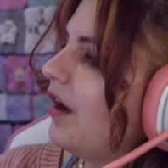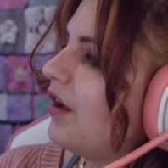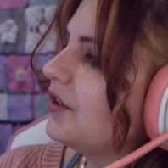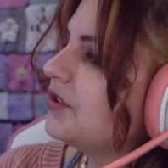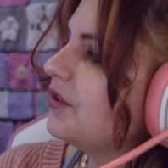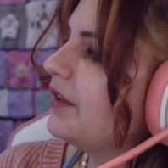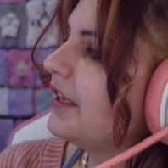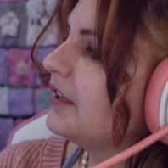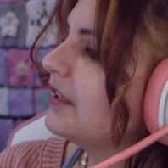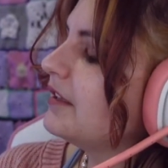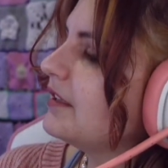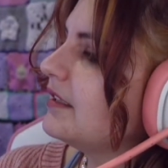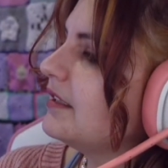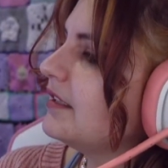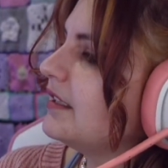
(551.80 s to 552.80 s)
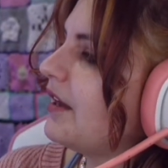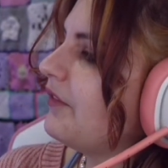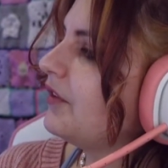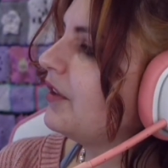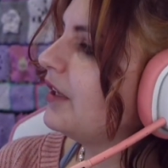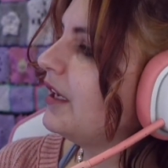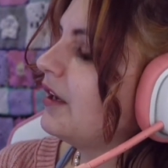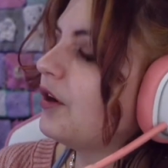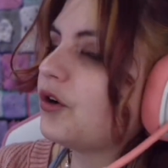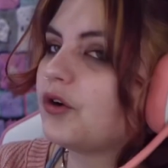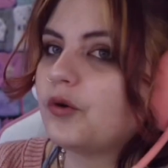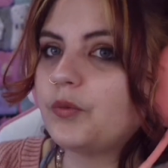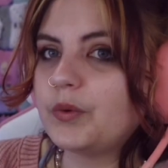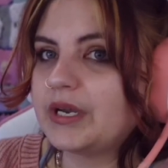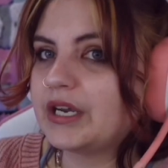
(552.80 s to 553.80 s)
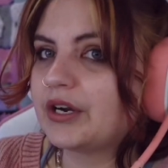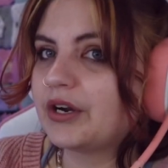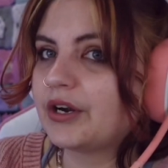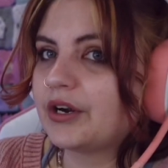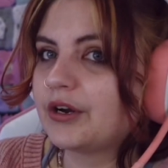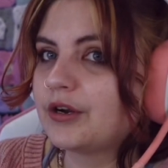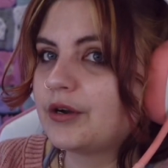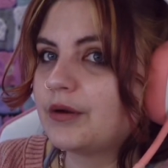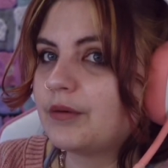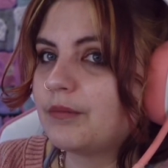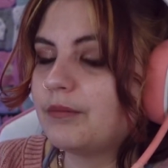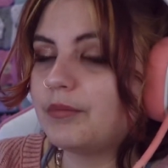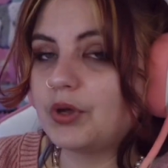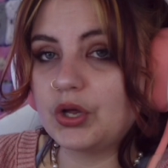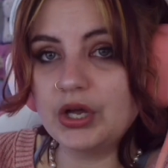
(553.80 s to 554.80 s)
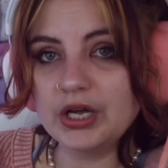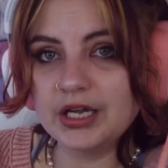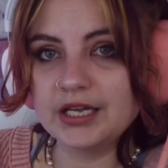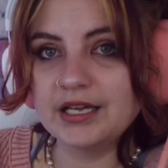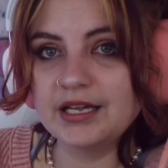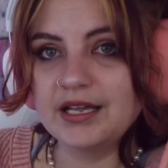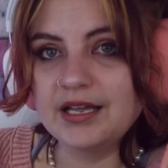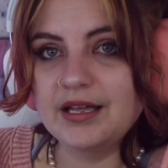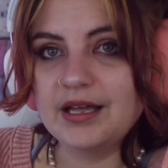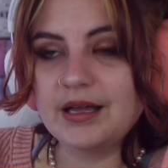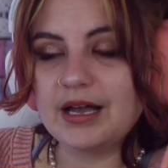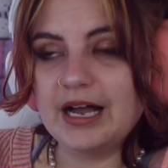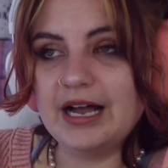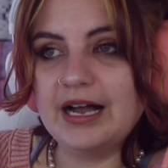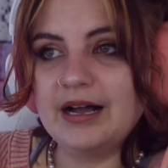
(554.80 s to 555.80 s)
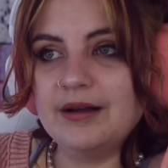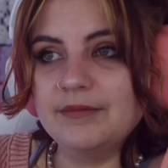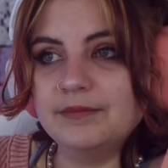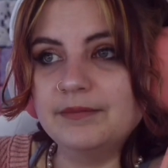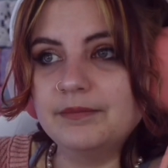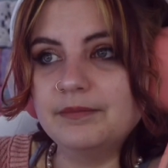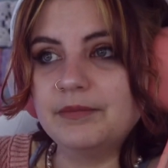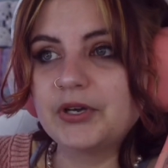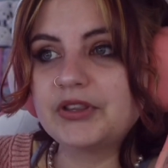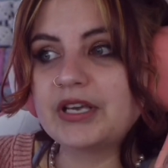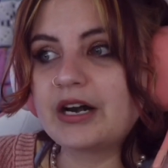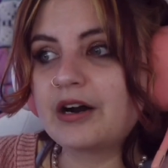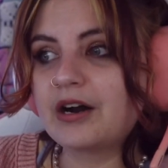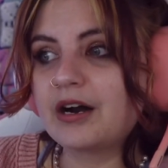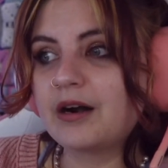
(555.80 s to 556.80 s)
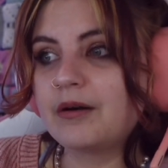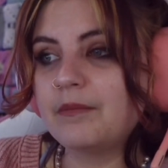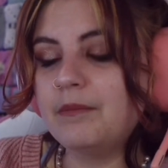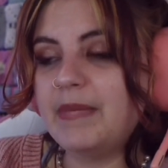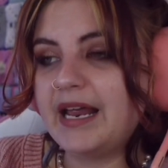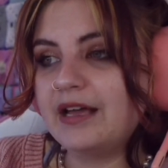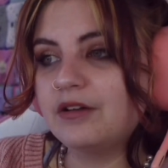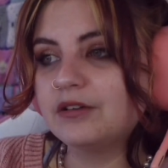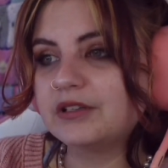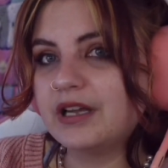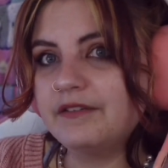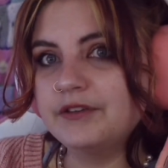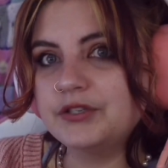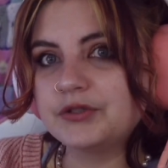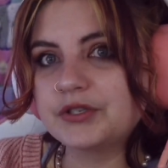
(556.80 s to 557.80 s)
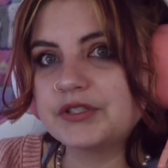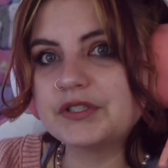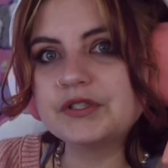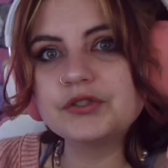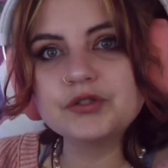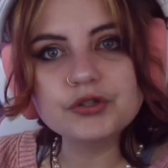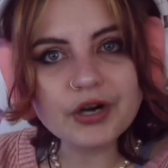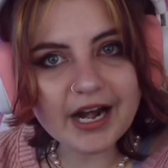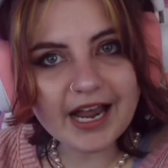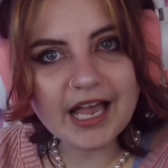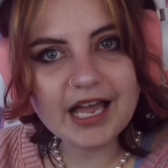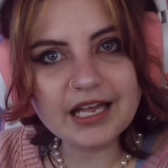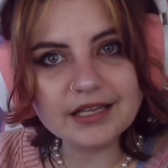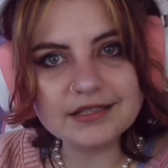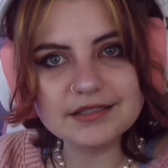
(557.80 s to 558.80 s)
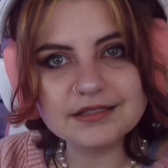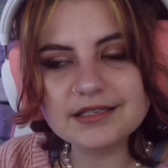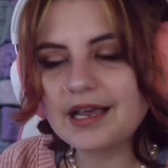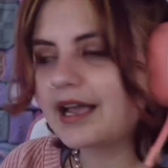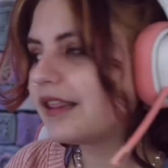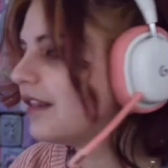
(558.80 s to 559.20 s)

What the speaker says: also like that this is definitely a queer book, but that our male love interest is trans. I